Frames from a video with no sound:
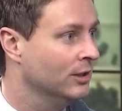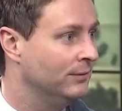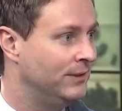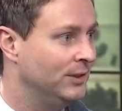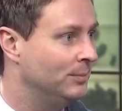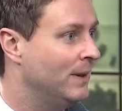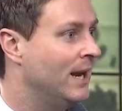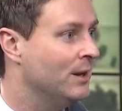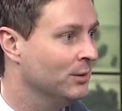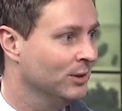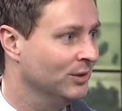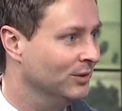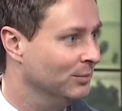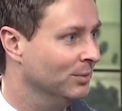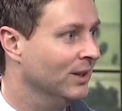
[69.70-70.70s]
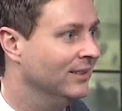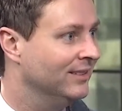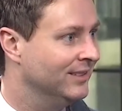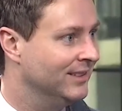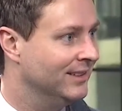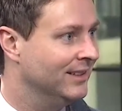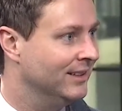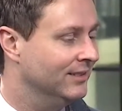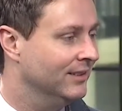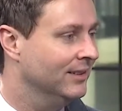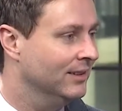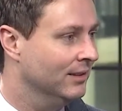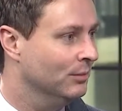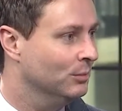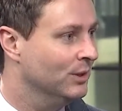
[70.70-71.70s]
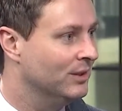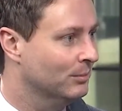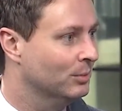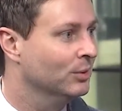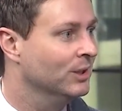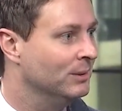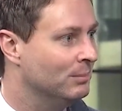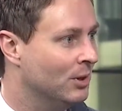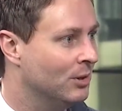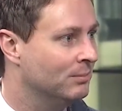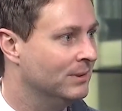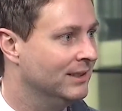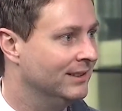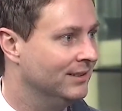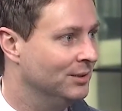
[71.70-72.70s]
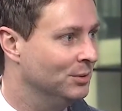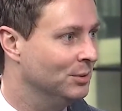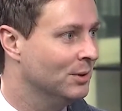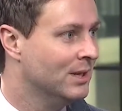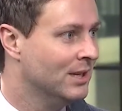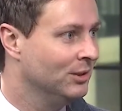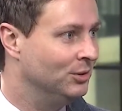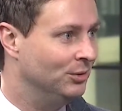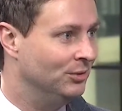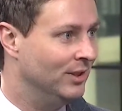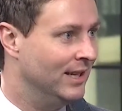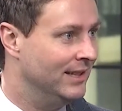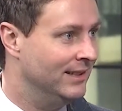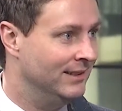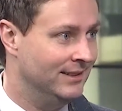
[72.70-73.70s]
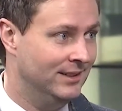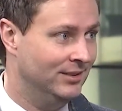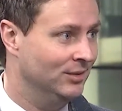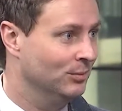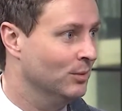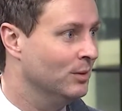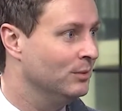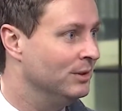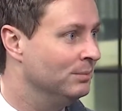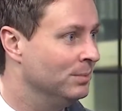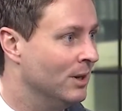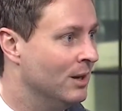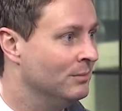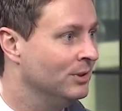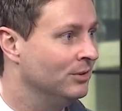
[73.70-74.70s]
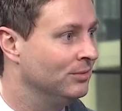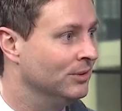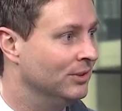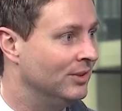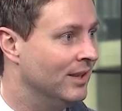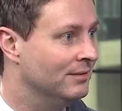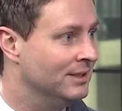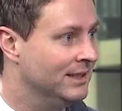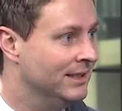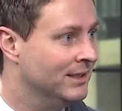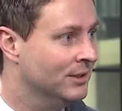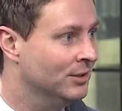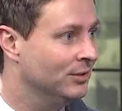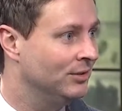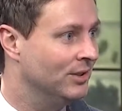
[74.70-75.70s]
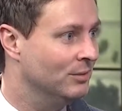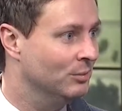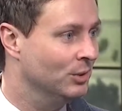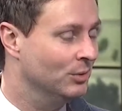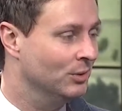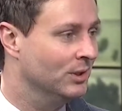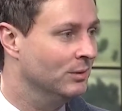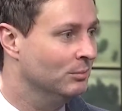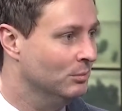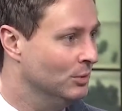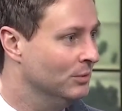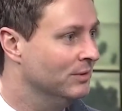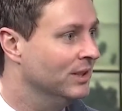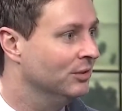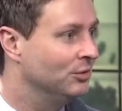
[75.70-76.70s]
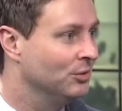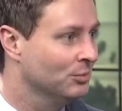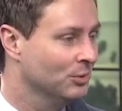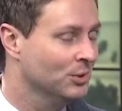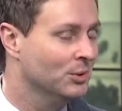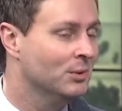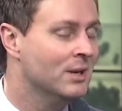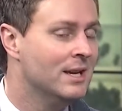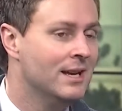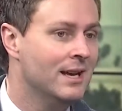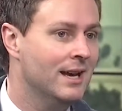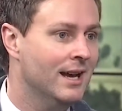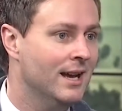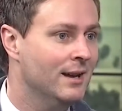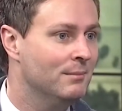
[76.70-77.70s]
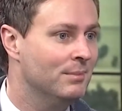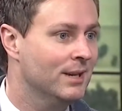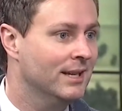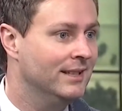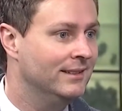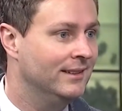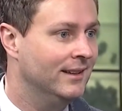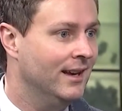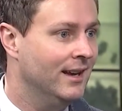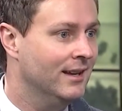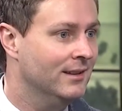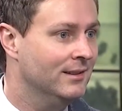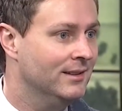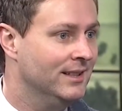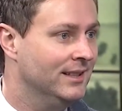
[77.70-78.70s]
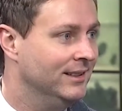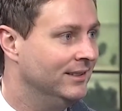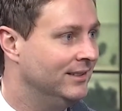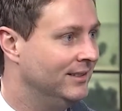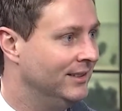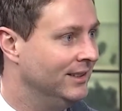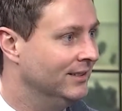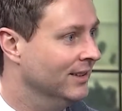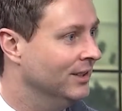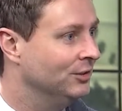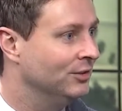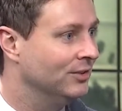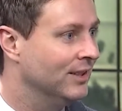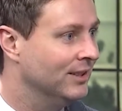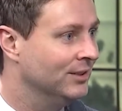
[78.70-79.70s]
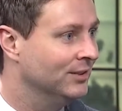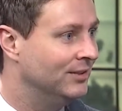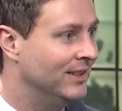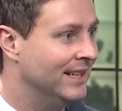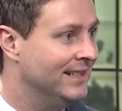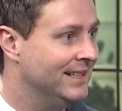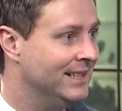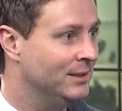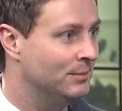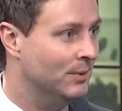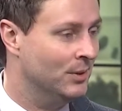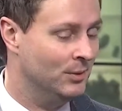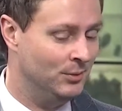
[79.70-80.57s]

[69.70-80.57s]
all of his power as a president, as uh, with the bully pulpit, to to say that this is what we've promised for seven years, and we're going to move this through. Uh, but uh, these these legislators, they need